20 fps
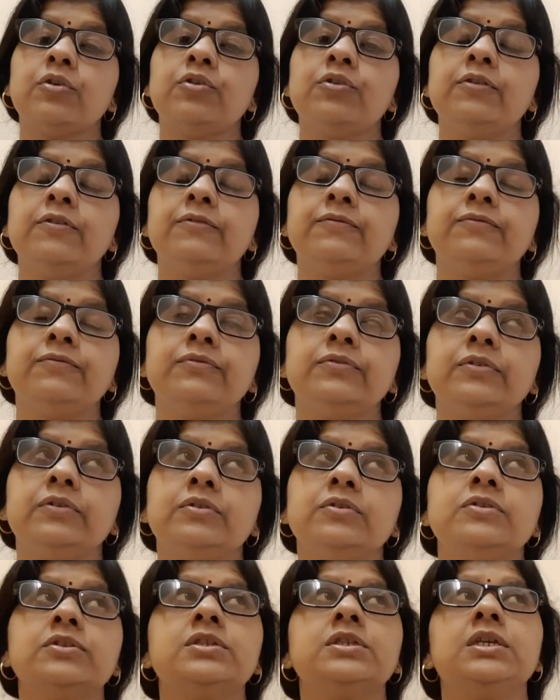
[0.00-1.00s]
of, you
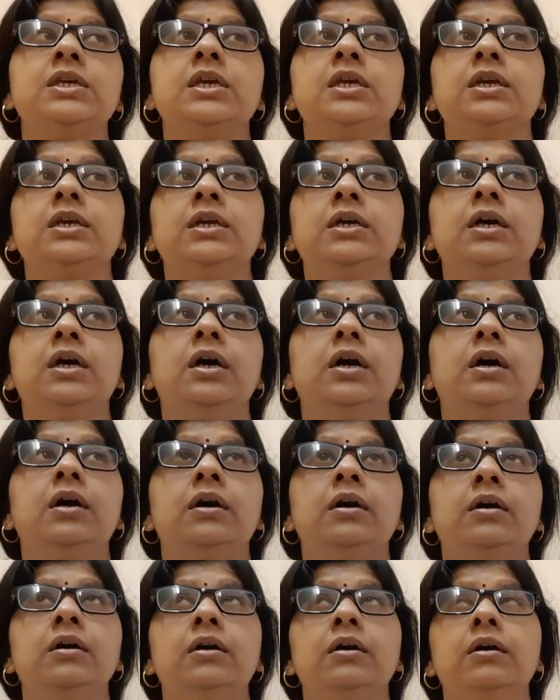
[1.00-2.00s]
know, seeing
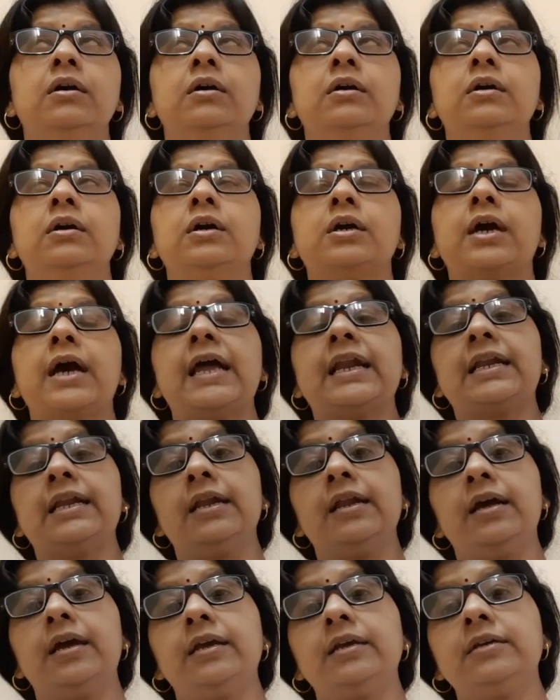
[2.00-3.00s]
a
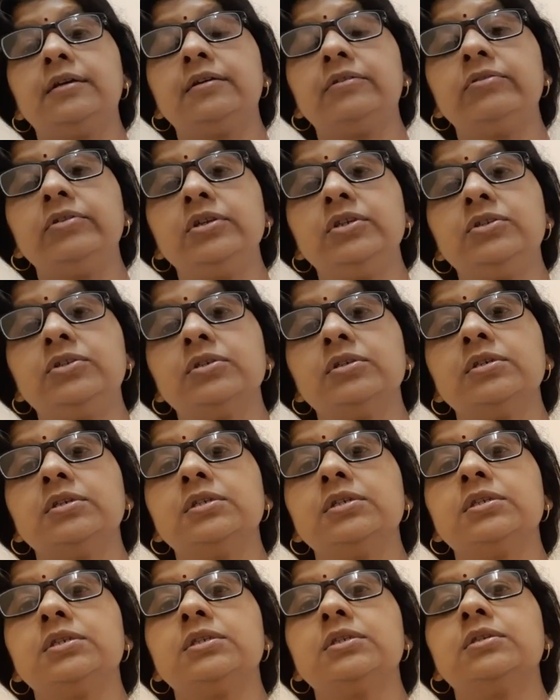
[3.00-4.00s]
cat-like
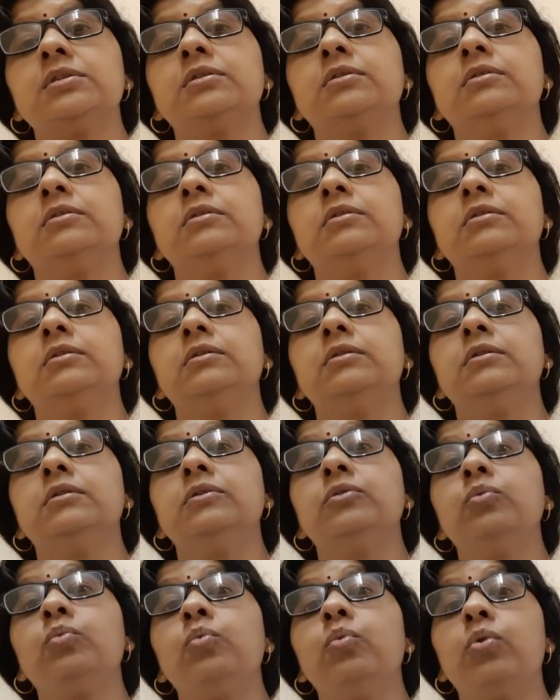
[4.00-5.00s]
creatures
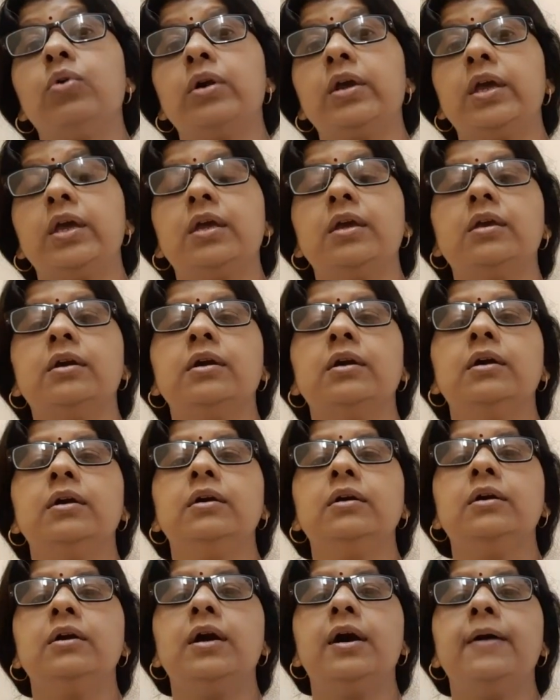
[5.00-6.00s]
walking
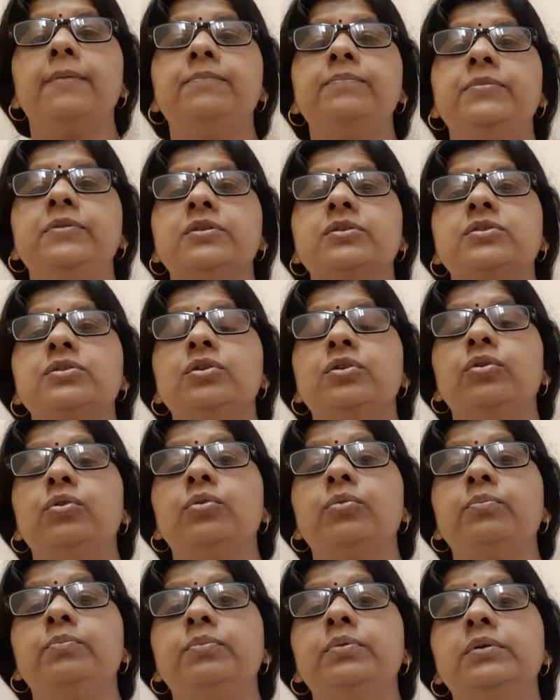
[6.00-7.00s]
up the
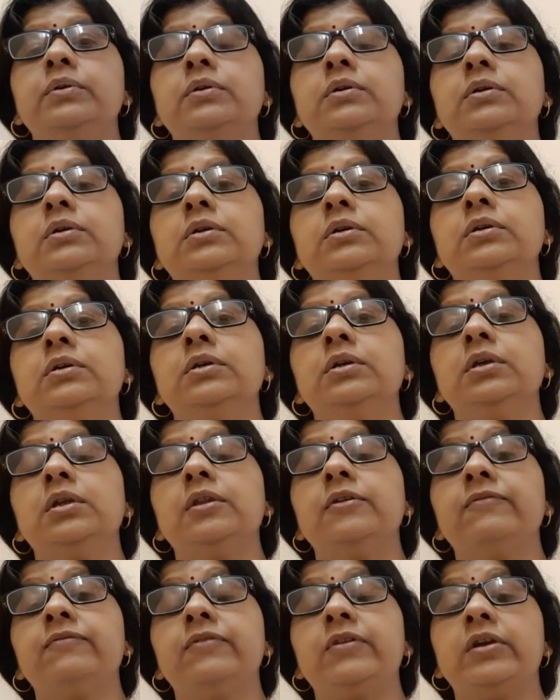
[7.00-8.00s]
slope
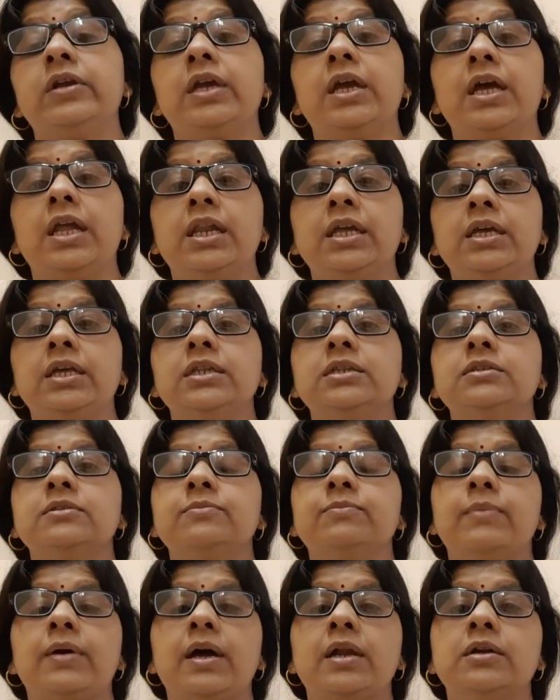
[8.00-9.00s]
in a very
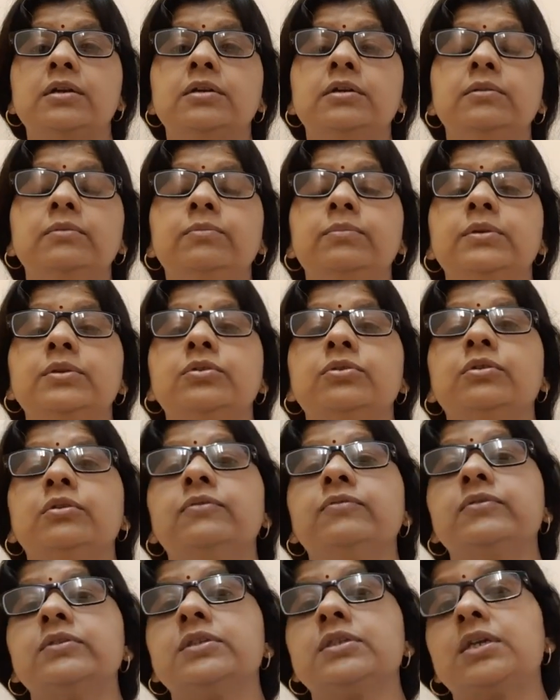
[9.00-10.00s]
elegant manner. But all
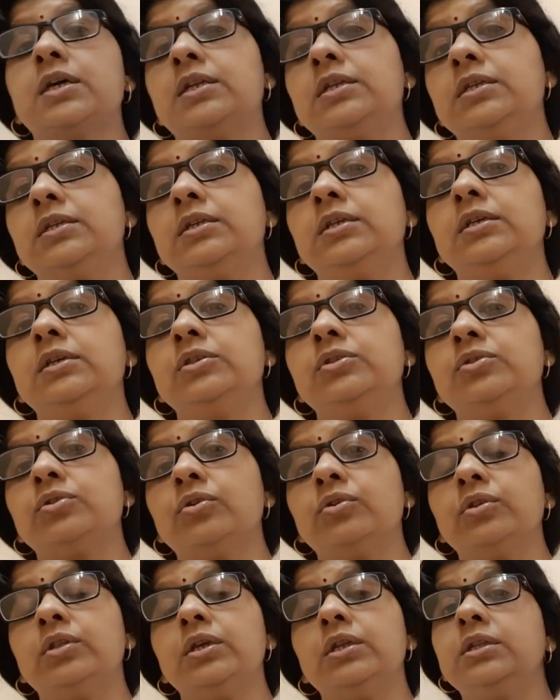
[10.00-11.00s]
of a sudden he
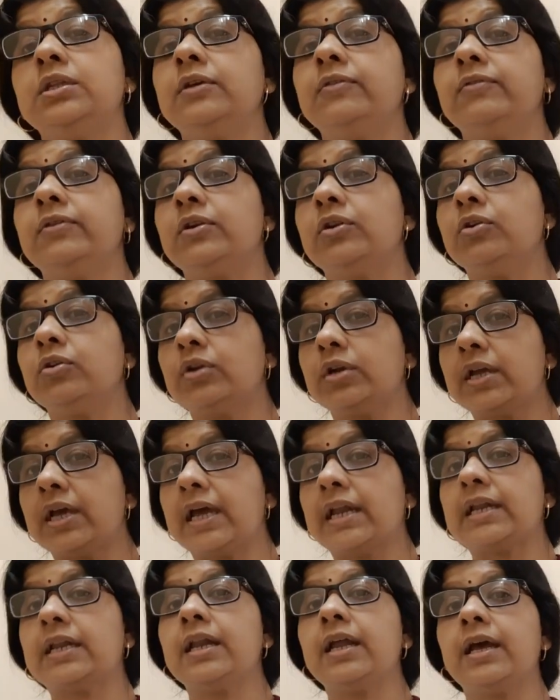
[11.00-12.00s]
saw that they were not
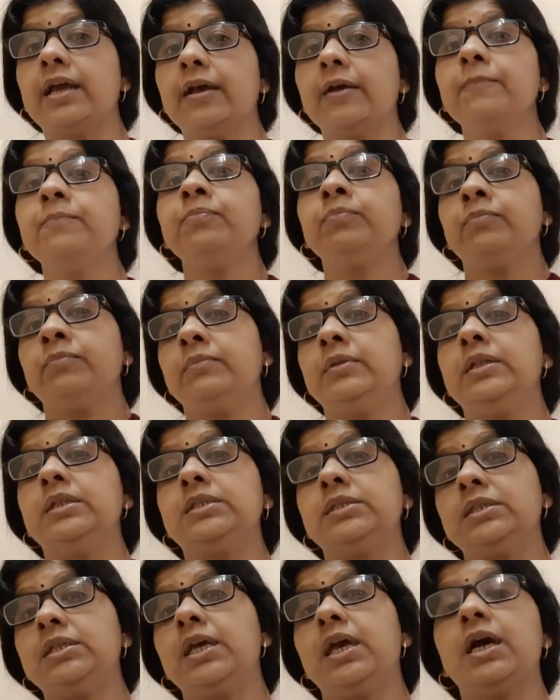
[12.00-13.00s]
cat-like,
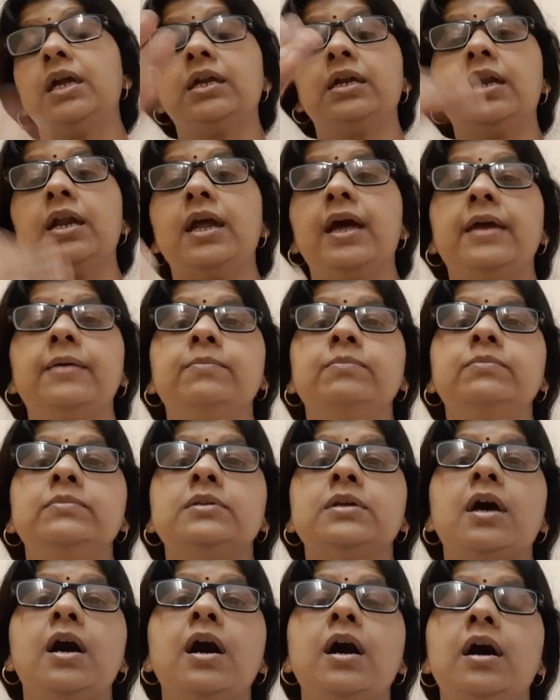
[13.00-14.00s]
means they had
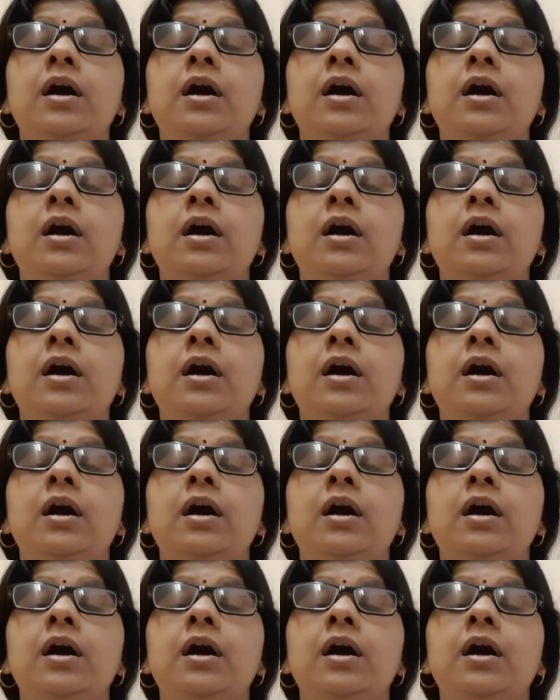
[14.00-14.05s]
climbed